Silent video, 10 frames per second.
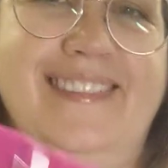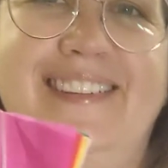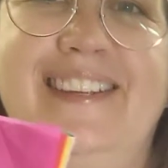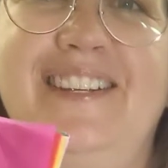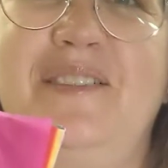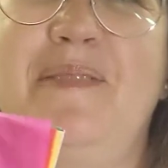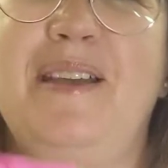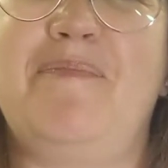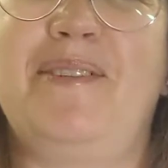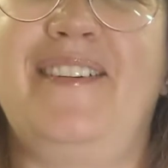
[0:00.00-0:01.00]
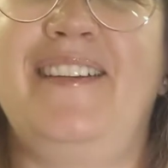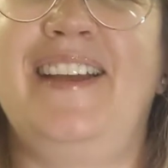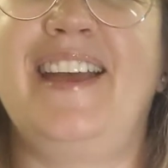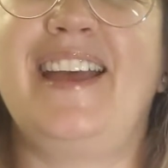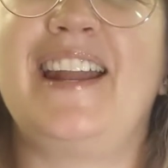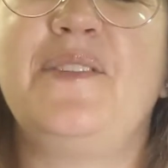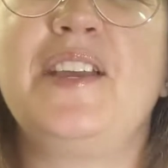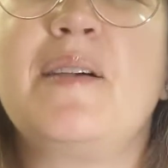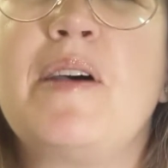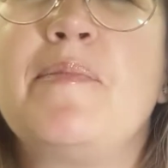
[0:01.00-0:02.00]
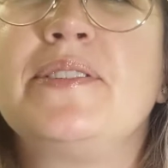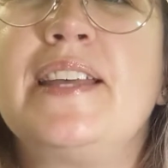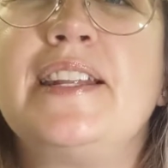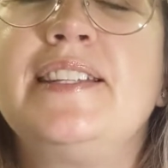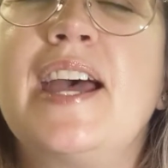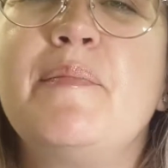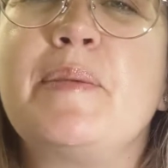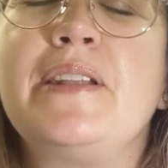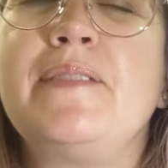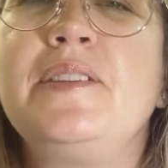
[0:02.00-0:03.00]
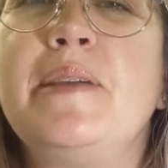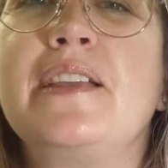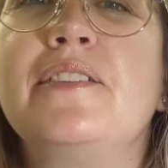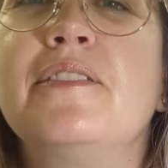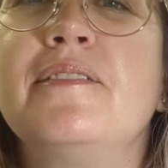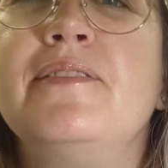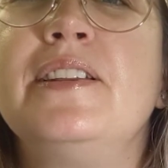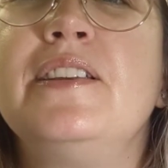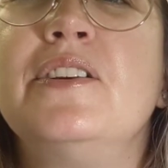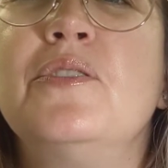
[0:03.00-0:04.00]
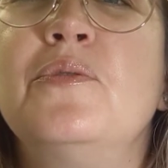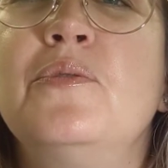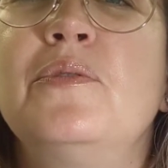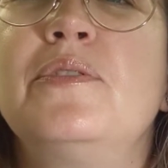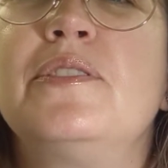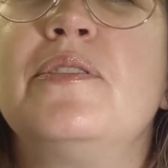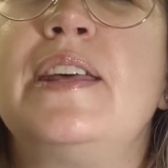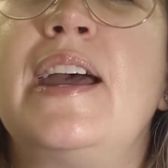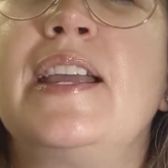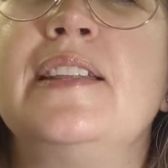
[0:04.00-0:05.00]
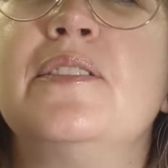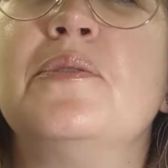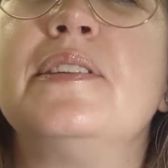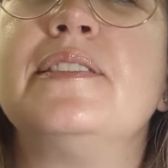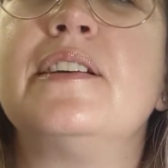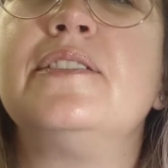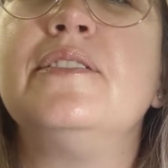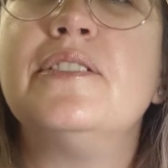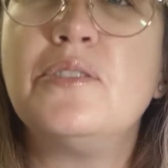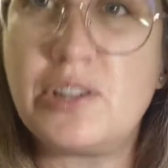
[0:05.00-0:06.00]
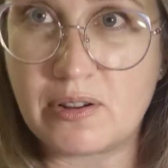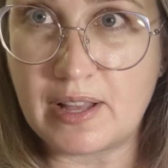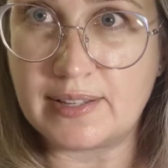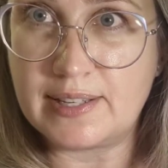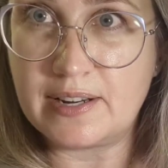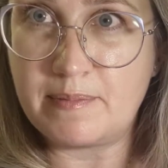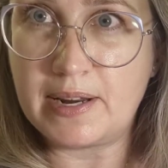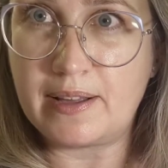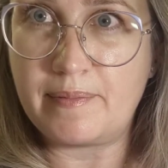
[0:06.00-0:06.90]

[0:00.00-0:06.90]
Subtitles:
tissue paper, and I think I'm almost out of time. I'm going to have to make another video so that I can load this onto Dojo. I'll see you in a minute.